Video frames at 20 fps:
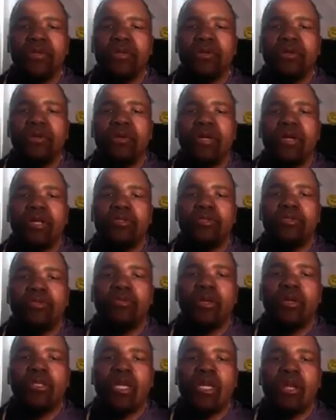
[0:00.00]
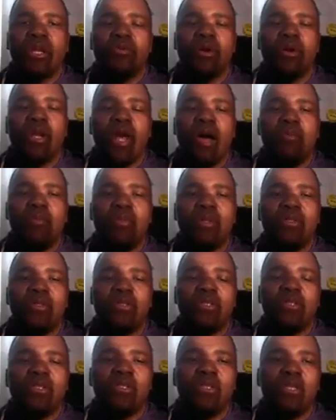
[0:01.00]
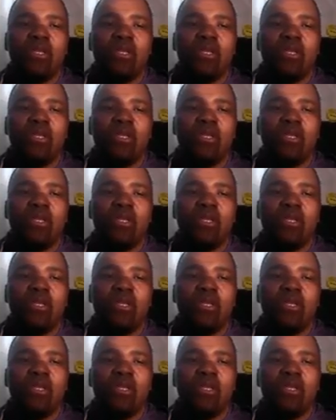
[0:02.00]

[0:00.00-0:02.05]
Right. So basically, what happens is,